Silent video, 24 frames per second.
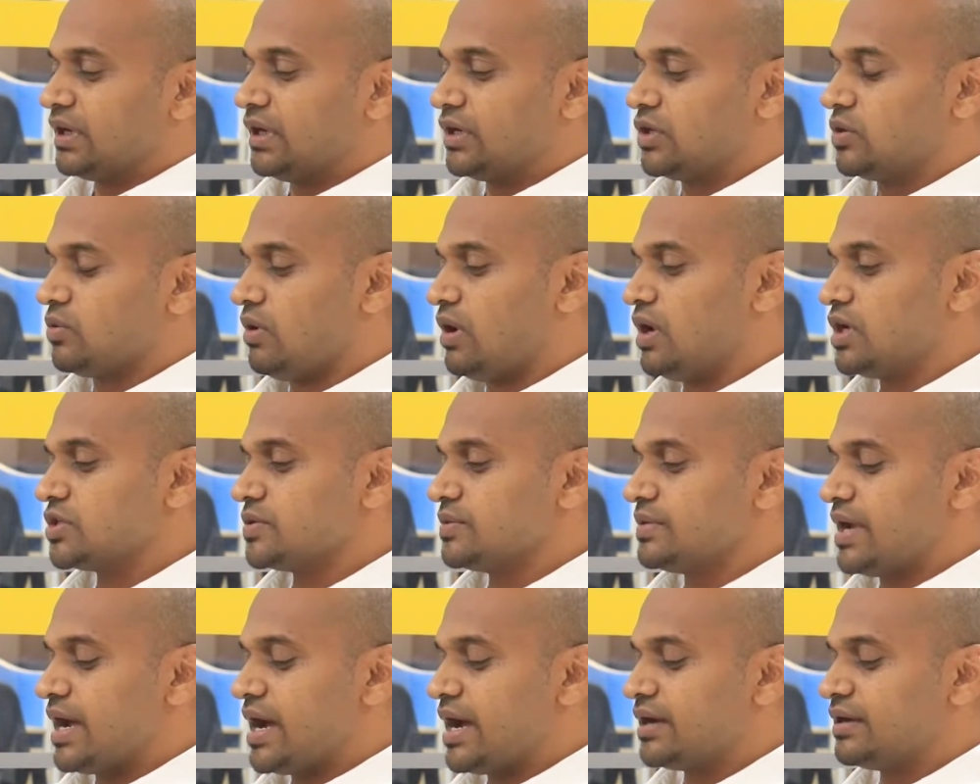To
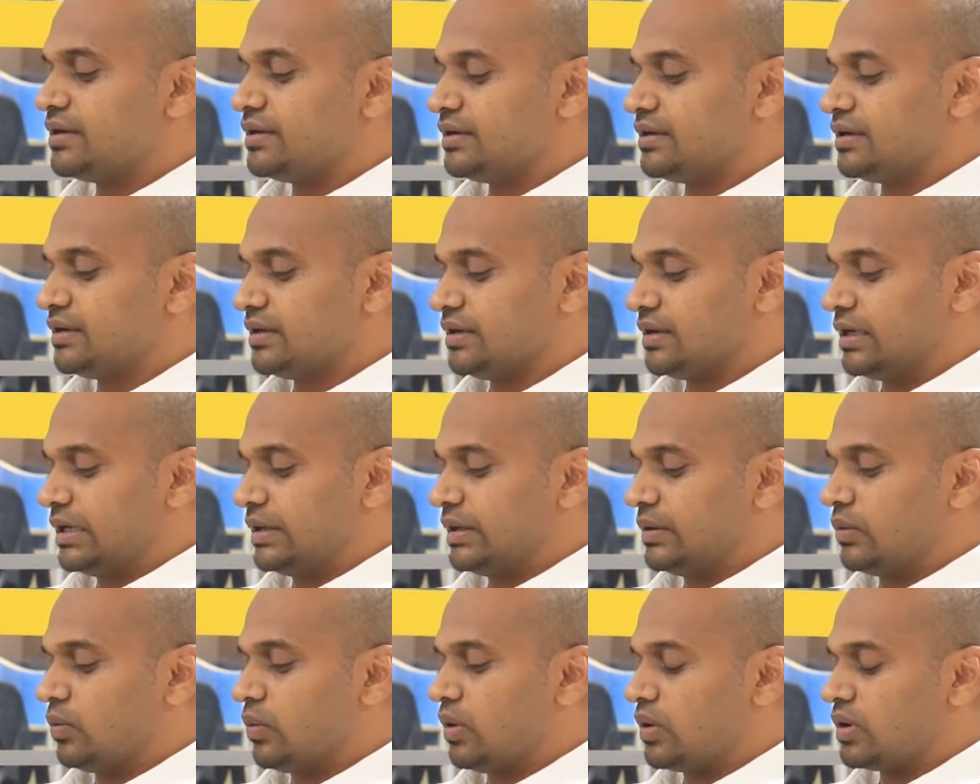also add
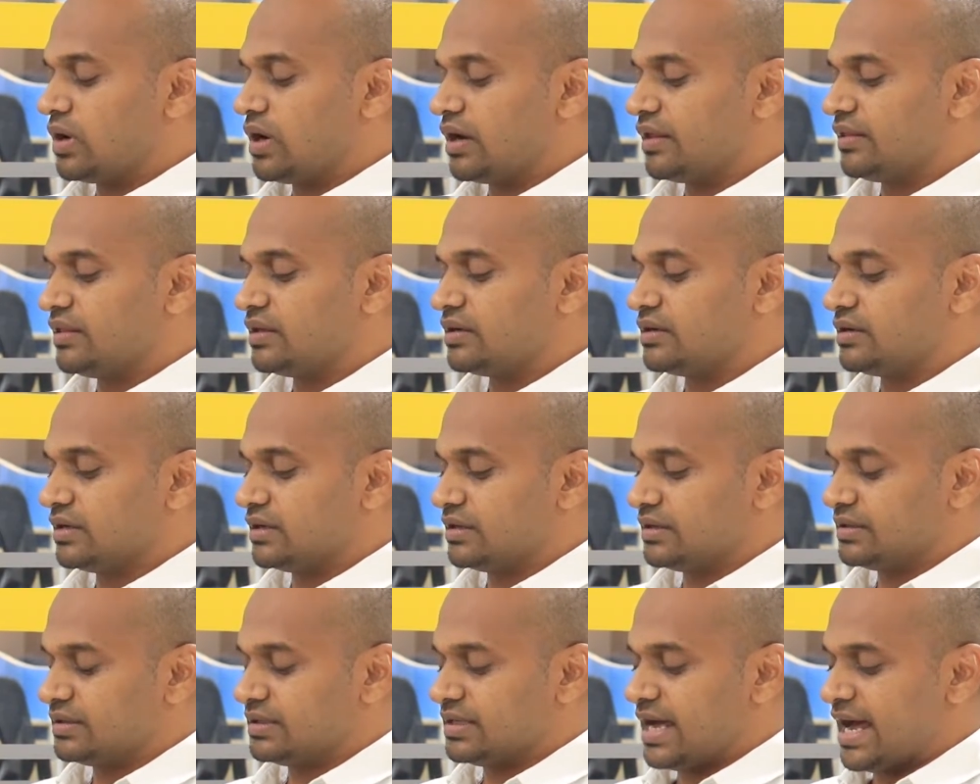one
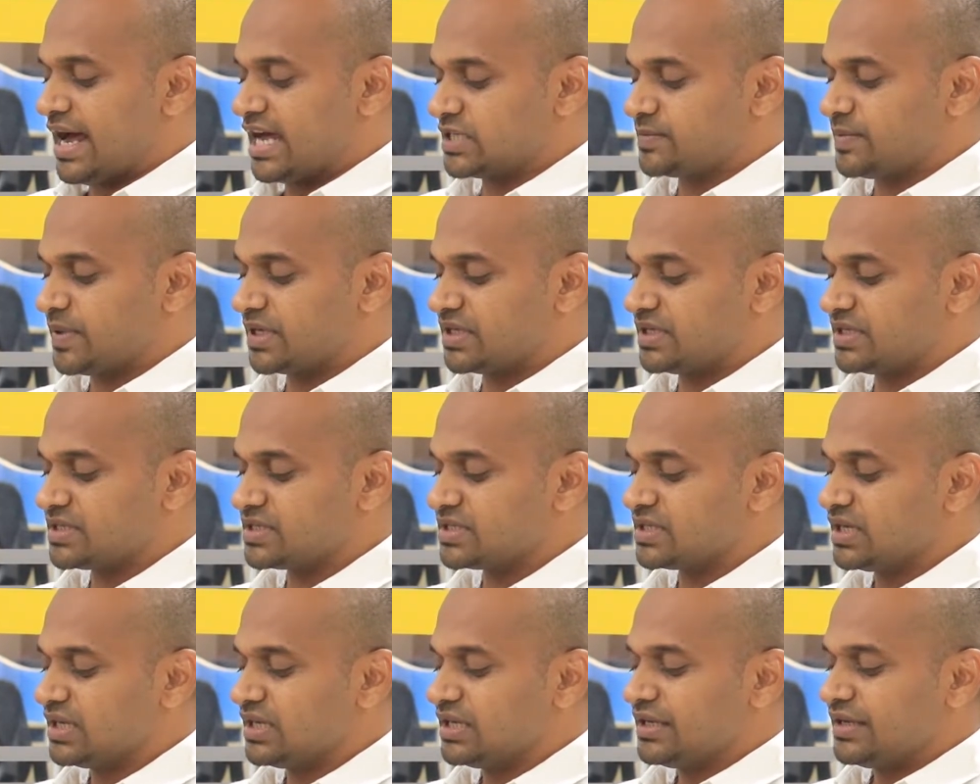other aspect
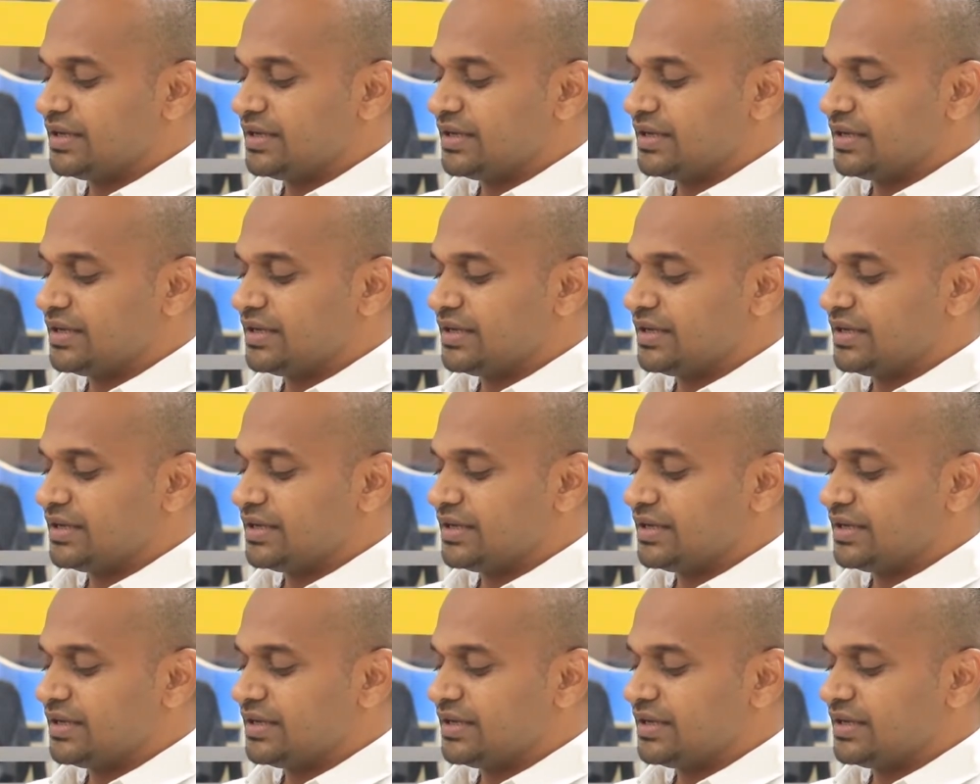is,